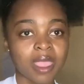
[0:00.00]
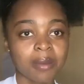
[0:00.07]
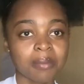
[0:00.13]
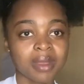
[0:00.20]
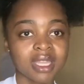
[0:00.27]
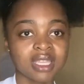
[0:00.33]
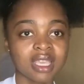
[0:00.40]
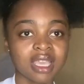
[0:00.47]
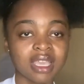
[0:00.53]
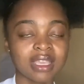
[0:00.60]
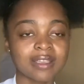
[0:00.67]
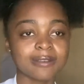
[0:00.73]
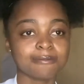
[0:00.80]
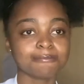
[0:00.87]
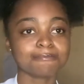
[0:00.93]
But
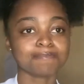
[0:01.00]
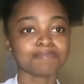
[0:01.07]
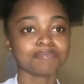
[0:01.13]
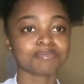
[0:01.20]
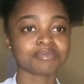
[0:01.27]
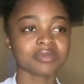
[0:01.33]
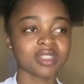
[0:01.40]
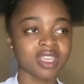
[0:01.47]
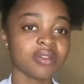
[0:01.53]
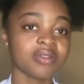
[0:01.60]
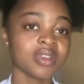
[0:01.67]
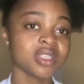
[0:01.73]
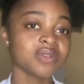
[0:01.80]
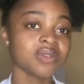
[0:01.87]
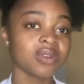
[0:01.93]

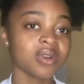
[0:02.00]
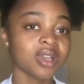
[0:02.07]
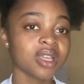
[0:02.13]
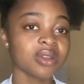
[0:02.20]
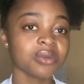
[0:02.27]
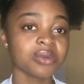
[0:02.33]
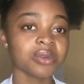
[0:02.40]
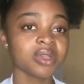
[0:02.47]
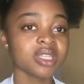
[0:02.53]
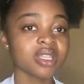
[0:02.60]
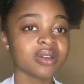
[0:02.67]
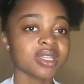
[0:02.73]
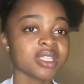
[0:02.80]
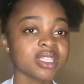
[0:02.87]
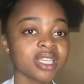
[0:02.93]
fast forward, we wrote
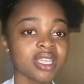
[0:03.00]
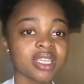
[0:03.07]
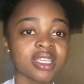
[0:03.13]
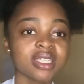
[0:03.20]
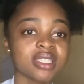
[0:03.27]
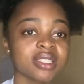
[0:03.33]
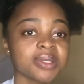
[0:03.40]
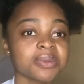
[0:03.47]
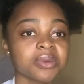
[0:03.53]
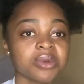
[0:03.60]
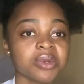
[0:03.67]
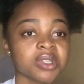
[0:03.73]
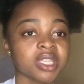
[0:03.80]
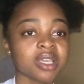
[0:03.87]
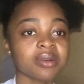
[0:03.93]
our tests, we
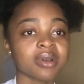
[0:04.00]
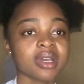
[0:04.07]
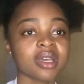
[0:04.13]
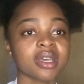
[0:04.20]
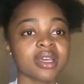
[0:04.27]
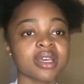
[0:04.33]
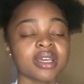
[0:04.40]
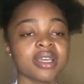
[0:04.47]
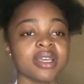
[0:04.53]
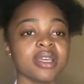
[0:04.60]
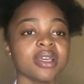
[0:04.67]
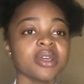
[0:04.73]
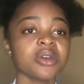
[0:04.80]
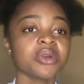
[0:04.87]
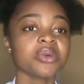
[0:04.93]
wrote our
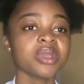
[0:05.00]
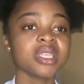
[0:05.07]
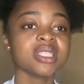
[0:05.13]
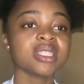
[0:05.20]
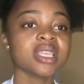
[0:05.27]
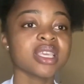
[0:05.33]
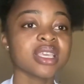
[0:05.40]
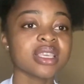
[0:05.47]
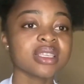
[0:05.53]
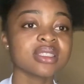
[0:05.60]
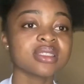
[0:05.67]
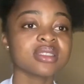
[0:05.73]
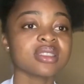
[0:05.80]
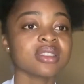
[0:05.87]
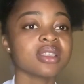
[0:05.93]

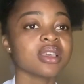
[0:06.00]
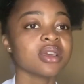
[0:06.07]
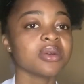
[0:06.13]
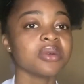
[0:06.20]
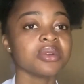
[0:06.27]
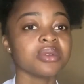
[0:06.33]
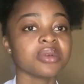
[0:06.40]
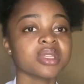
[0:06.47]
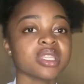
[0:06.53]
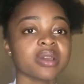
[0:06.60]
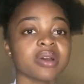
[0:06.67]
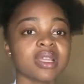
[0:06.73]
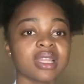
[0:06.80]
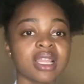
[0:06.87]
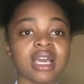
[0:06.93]
quizzes, we wrote
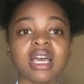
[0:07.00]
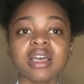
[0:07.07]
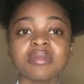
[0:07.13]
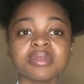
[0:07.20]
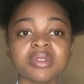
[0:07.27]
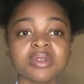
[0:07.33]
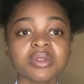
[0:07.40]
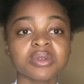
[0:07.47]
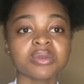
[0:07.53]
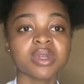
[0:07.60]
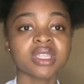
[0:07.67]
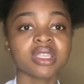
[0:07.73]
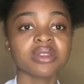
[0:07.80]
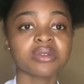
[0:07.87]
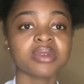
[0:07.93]
our labs. Those who
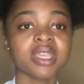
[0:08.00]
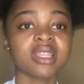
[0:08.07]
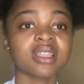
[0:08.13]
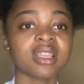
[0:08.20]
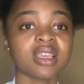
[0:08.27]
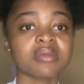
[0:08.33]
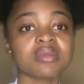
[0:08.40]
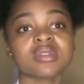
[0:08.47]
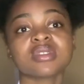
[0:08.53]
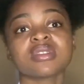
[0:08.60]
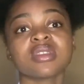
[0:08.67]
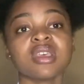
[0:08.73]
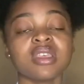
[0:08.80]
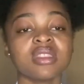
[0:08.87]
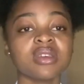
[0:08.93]
wanted to write labs,
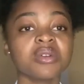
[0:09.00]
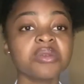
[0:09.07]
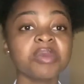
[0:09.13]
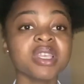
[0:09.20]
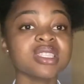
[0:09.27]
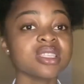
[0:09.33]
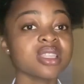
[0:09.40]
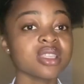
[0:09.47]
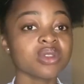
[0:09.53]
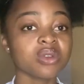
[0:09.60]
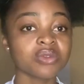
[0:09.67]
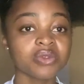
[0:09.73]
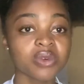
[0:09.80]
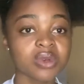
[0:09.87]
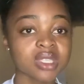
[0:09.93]
the good part is that they
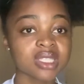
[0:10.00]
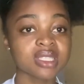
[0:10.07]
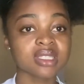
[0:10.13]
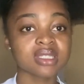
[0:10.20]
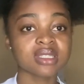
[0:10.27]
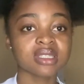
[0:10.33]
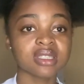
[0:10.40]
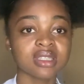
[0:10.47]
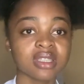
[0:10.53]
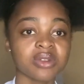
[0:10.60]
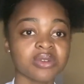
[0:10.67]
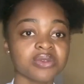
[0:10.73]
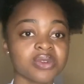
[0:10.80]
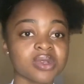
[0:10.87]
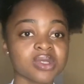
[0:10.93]
don't force,
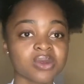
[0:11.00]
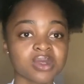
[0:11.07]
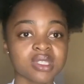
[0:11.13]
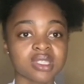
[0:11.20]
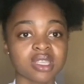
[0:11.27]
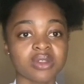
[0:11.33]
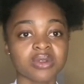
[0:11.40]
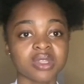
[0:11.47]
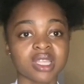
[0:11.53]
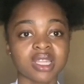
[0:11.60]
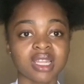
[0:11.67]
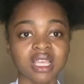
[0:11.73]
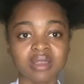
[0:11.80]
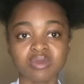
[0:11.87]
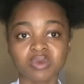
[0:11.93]
because they know that
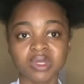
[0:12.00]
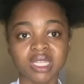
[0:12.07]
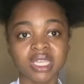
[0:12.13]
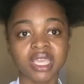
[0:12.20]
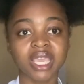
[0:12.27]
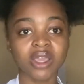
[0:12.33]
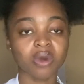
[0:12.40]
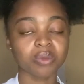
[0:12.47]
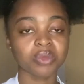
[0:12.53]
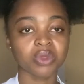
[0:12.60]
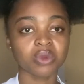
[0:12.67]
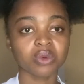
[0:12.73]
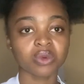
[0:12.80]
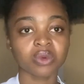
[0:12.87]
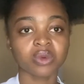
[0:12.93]
labs really help
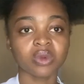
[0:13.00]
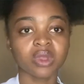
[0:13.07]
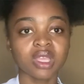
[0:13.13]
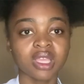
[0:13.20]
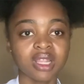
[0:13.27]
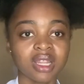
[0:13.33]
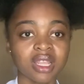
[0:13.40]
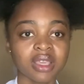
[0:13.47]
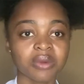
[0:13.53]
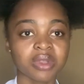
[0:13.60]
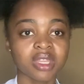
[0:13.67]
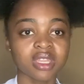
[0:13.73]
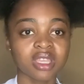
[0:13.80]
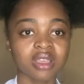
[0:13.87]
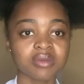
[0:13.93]
you like when
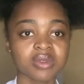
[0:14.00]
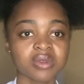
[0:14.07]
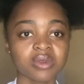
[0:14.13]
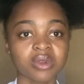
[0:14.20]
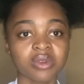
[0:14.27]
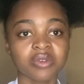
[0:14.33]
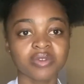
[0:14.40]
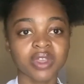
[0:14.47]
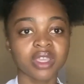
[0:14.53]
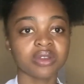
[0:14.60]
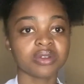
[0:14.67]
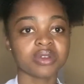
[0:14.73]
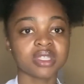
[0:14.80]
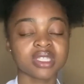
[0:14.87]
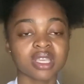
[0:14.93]
it comes to your
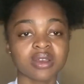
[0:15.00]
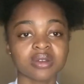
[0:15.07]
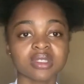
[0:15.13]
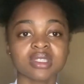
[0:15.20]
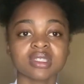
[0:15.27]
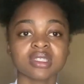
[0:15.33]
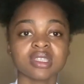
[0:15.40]
final results.